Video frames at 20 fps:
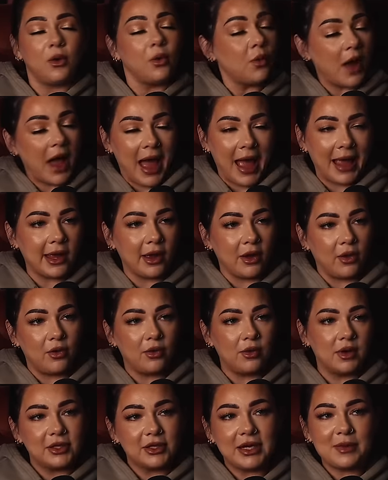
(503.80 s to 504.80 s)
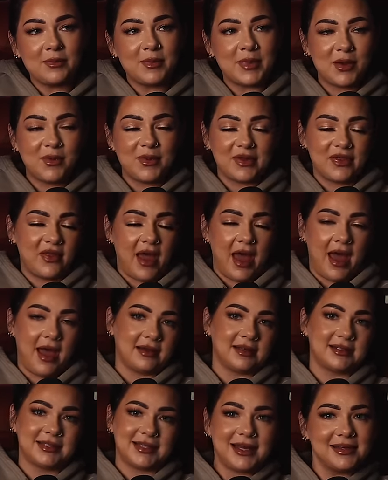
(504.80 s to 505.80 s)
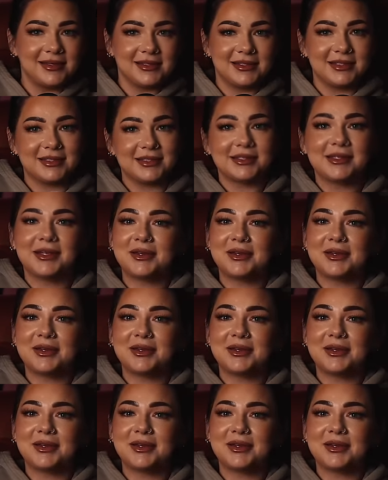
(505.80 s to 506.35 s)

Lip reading: Ohio! Look at me with the accents.